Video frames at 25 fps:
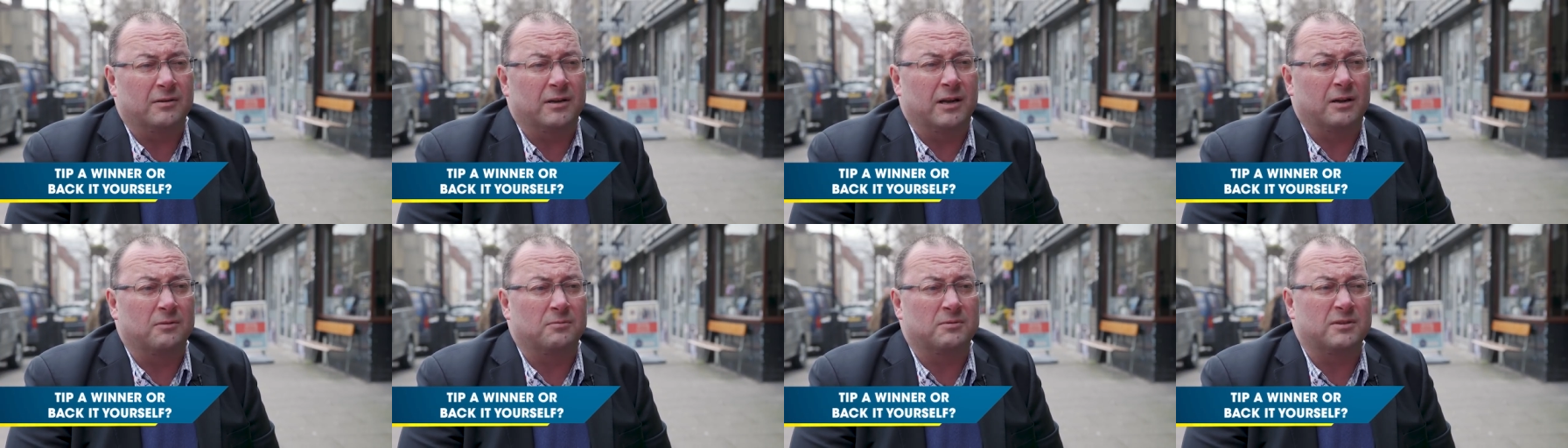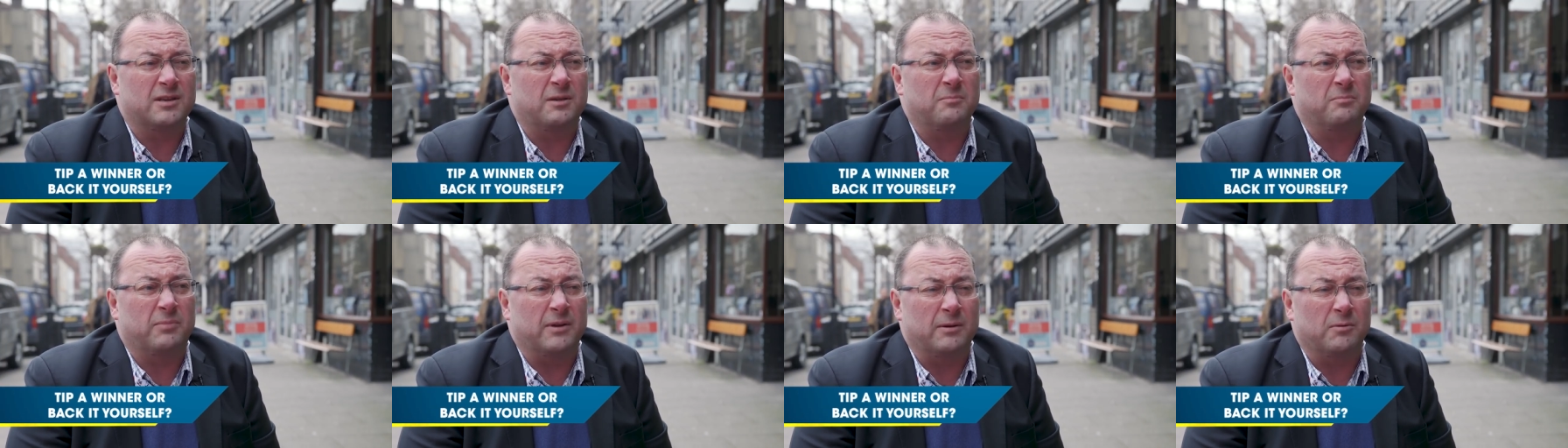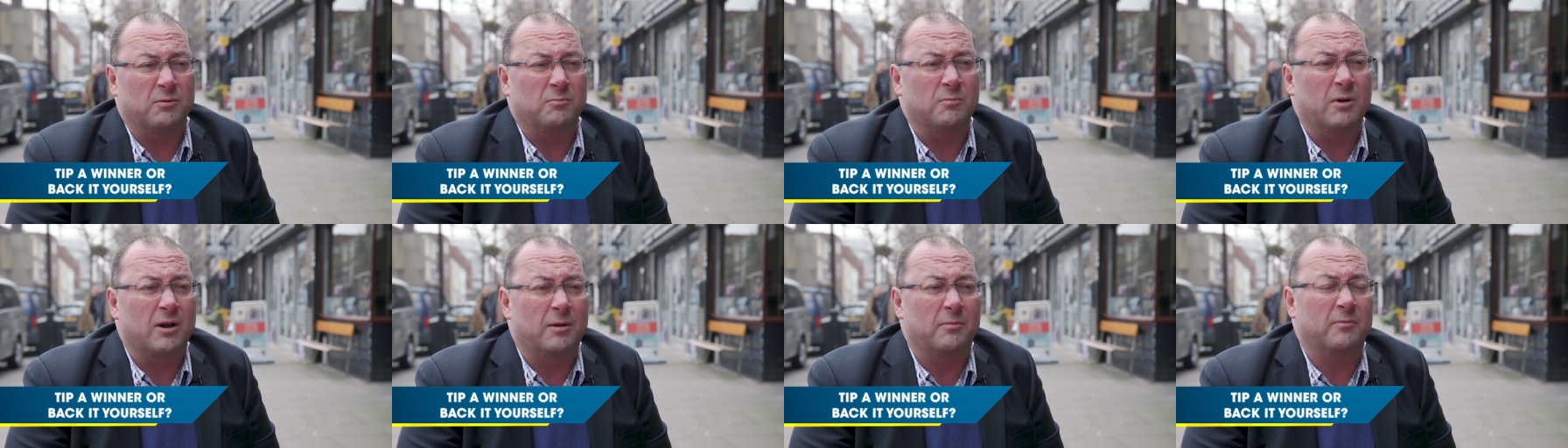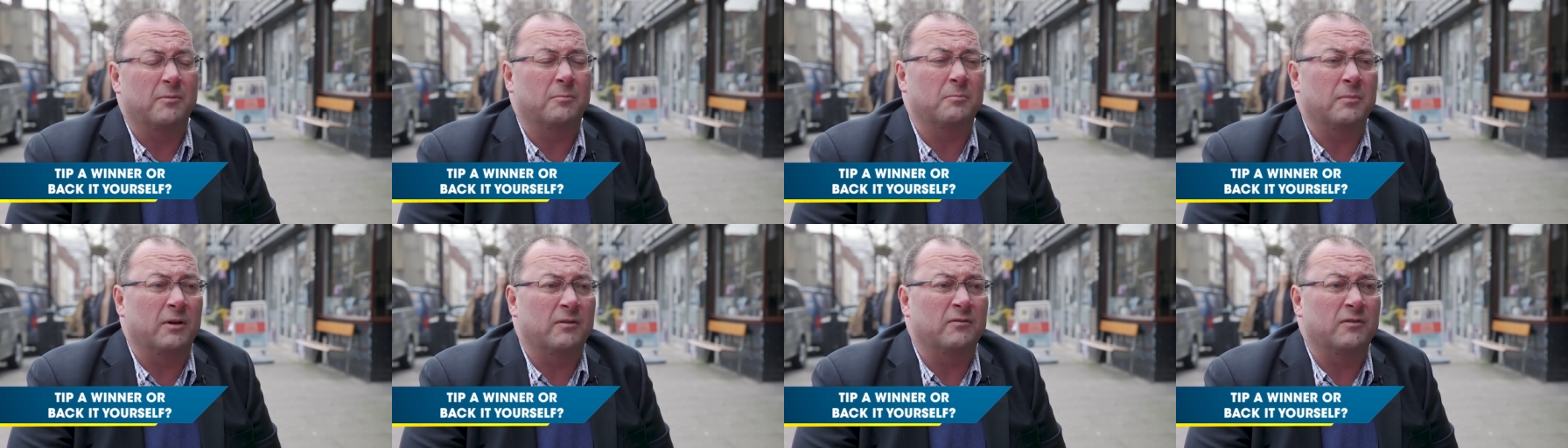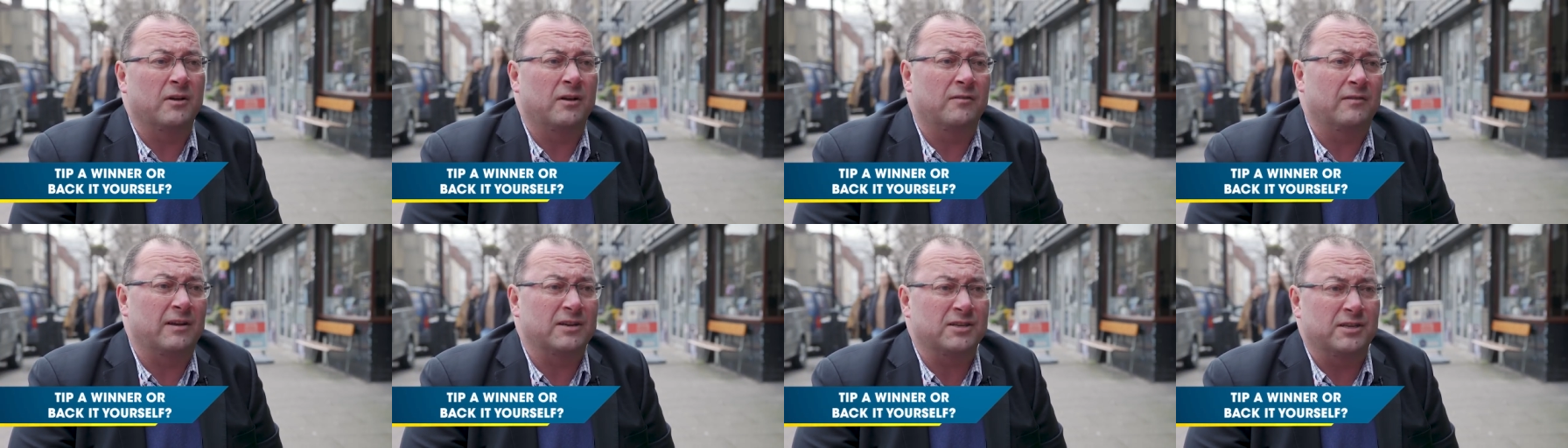you know some people might
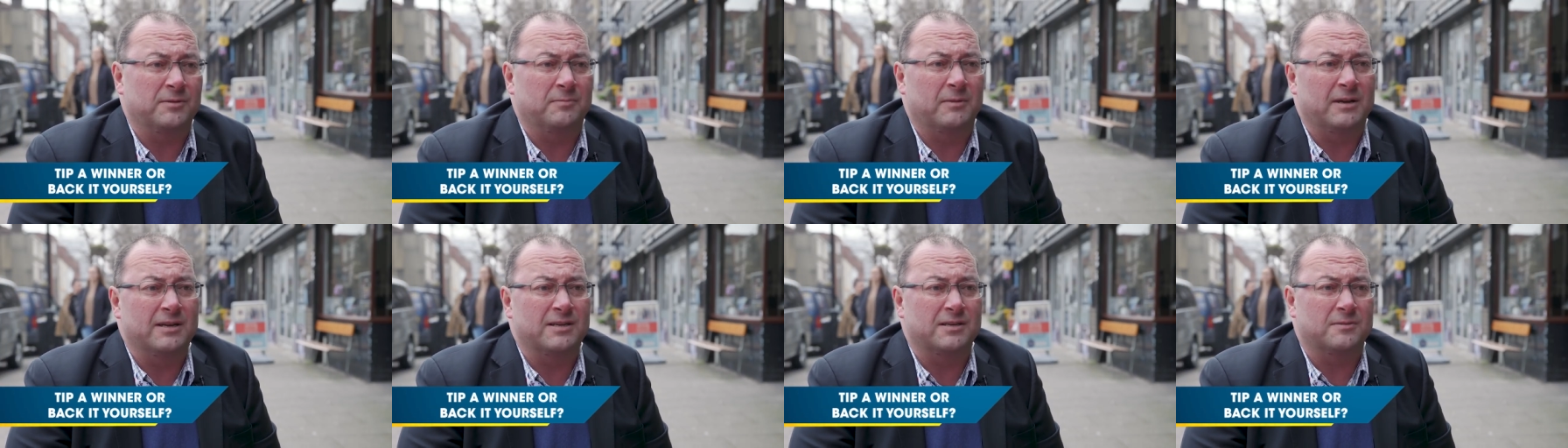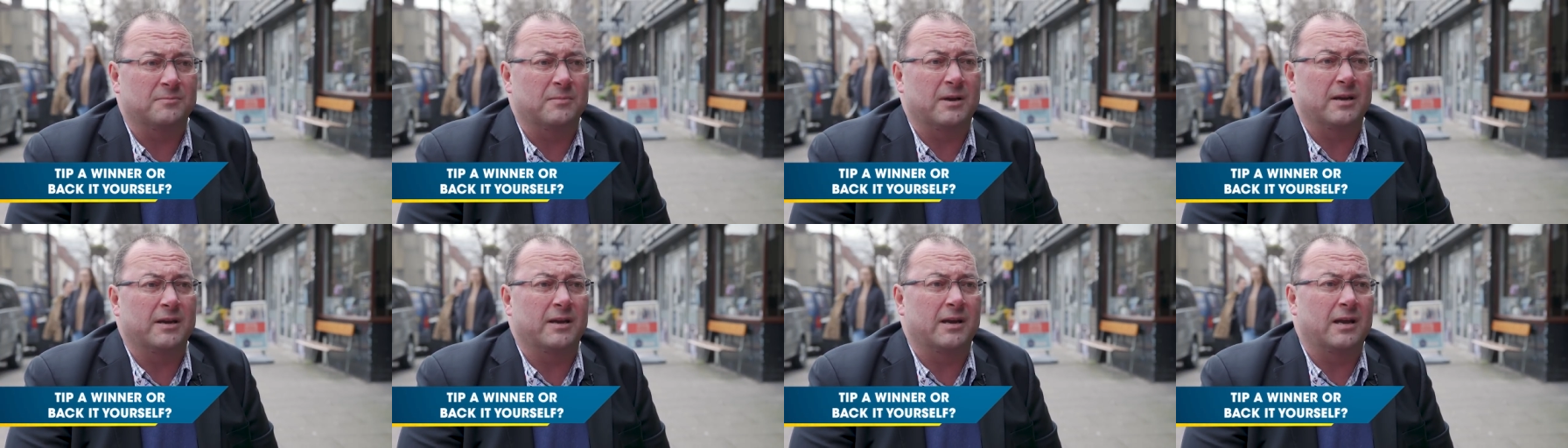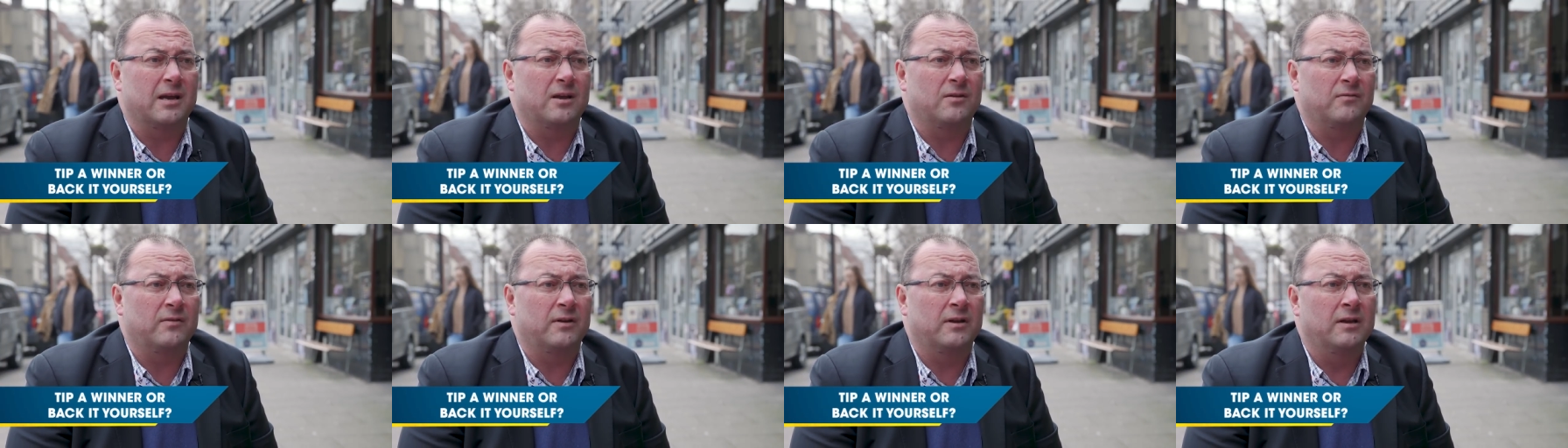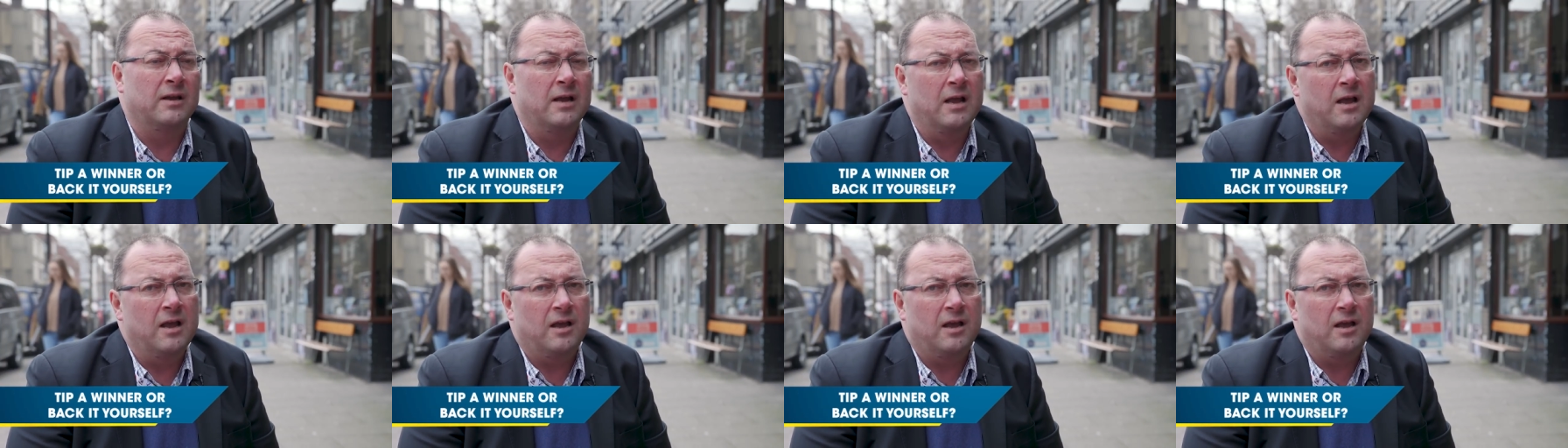have actually made some money out of it.